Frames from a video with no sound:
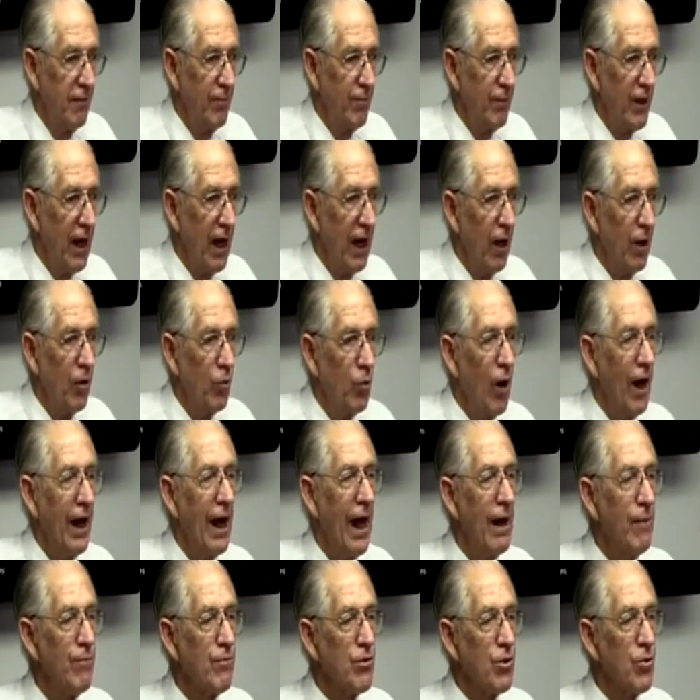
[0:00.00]
Now, what
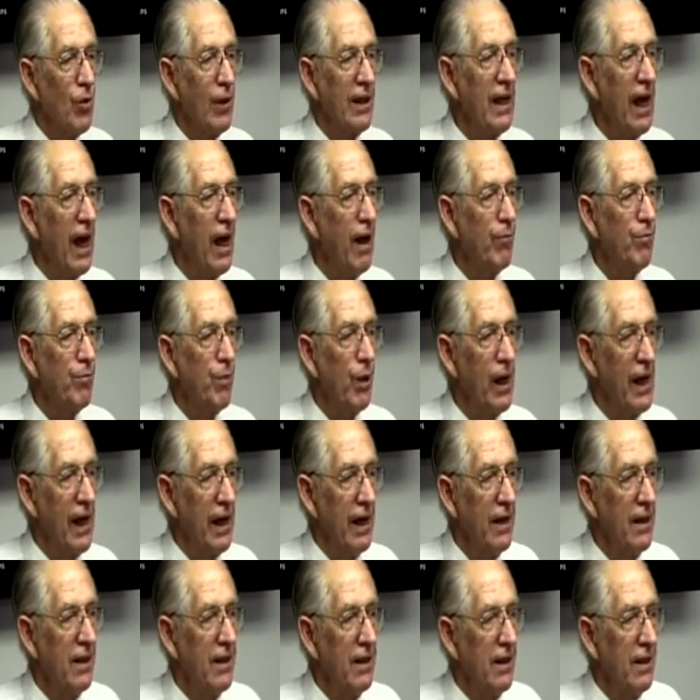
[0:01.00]
happens when you have
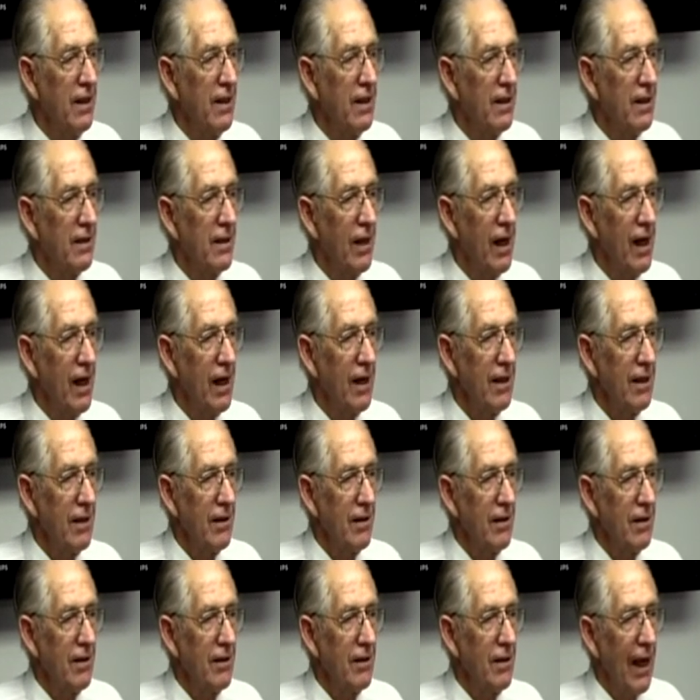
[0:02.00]
bread, right?
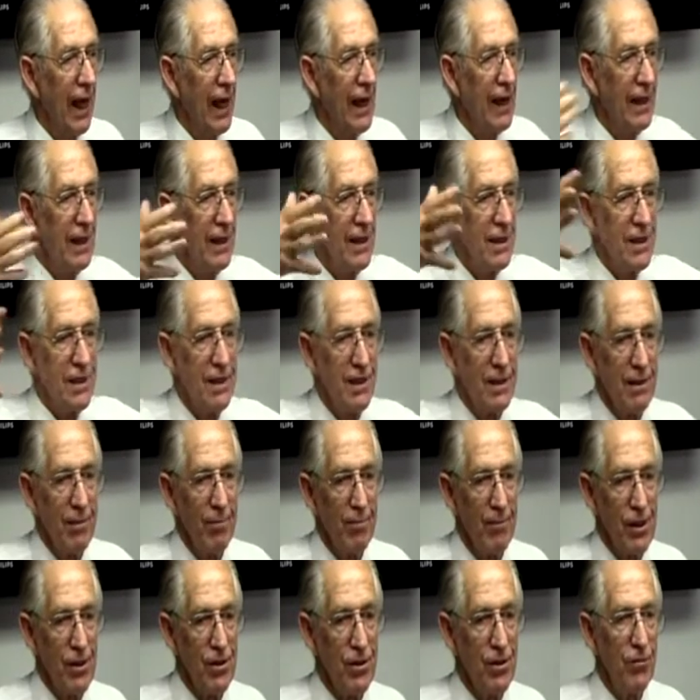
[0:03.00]
Ladies,
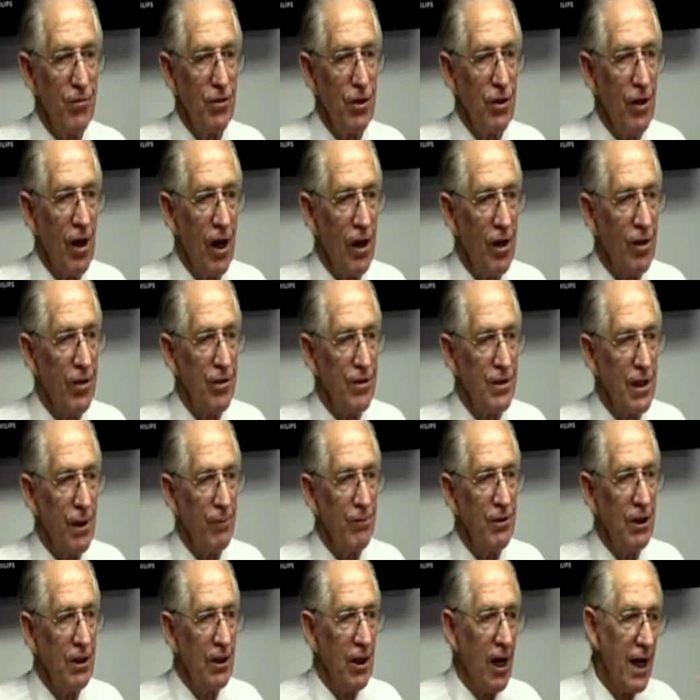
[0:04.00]
most of you know, some
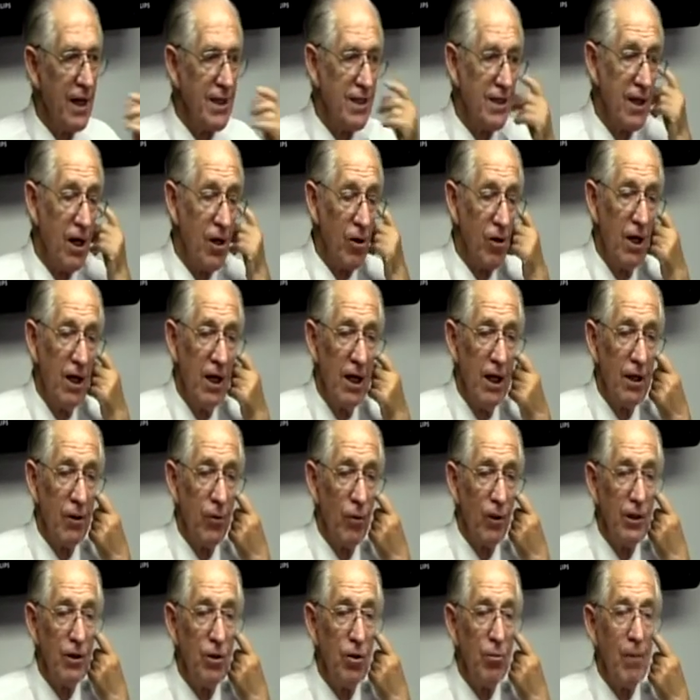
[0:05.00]
of you guys know,
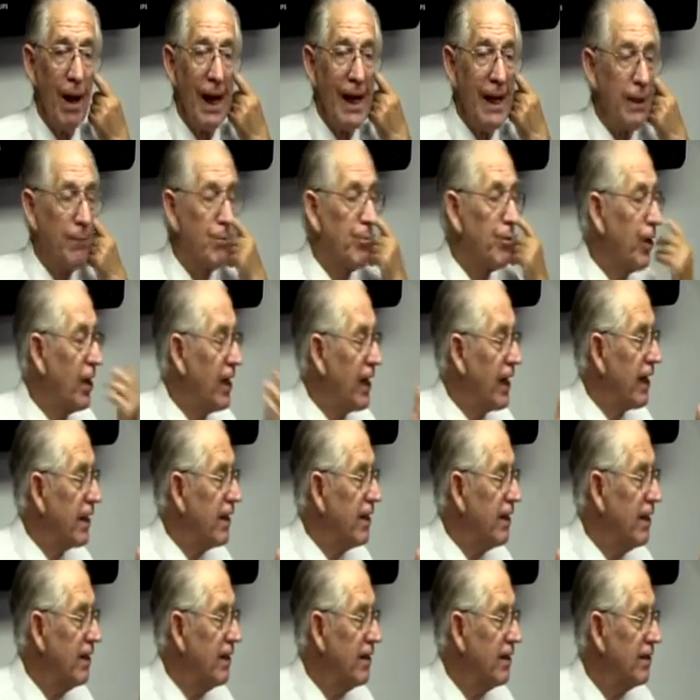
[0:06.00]
when you make
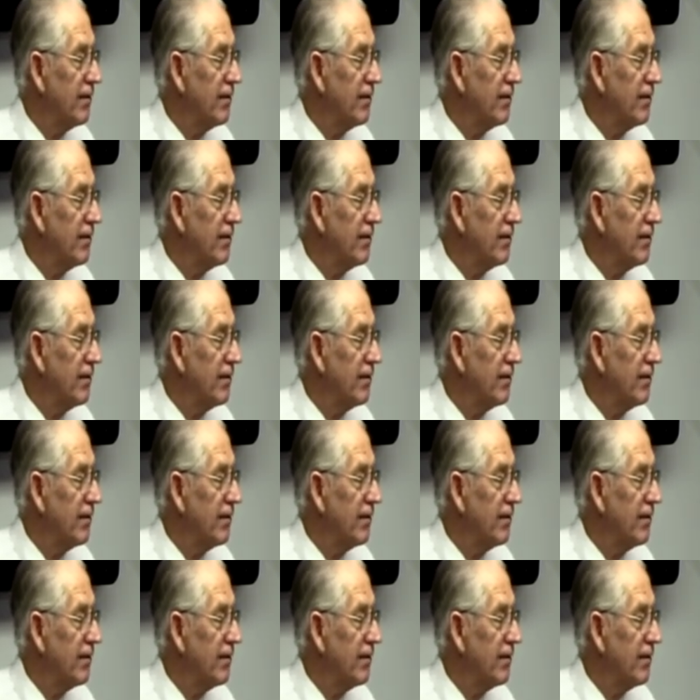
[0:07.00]
bread,